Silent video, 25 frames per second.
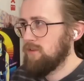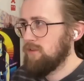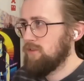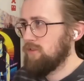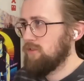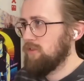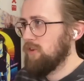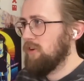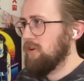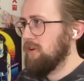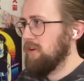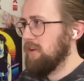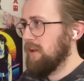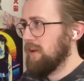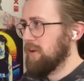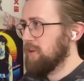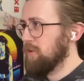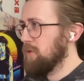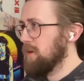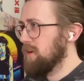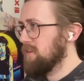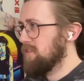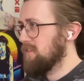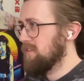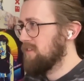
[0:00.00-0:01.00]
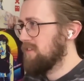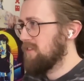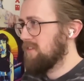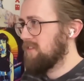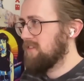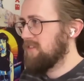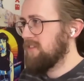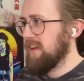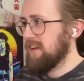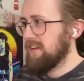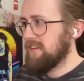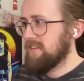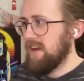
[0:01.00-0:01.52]
Sorry that you waited
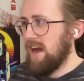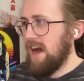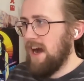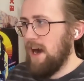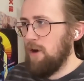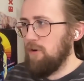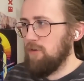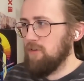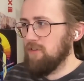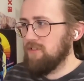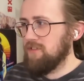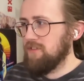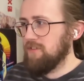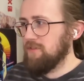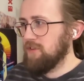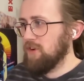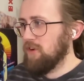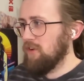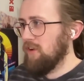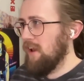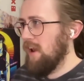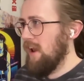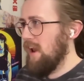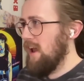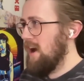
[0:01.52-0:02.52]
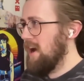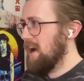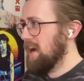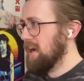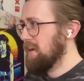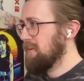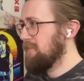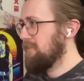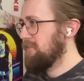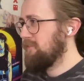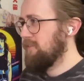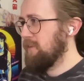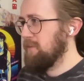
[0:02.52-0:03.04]
6 hours of your
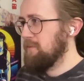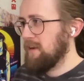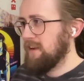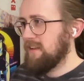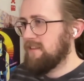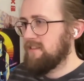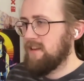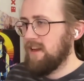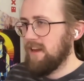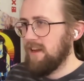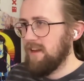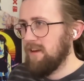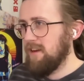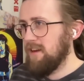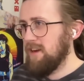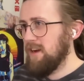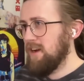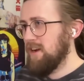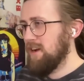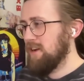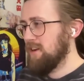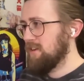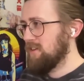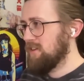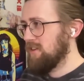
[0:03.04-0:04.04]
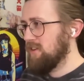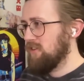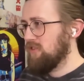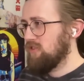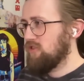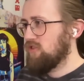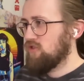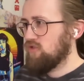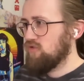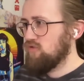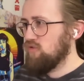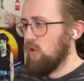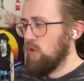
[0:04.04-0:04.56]
life for me to
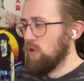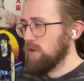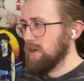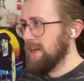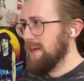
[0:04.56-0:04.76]
destroy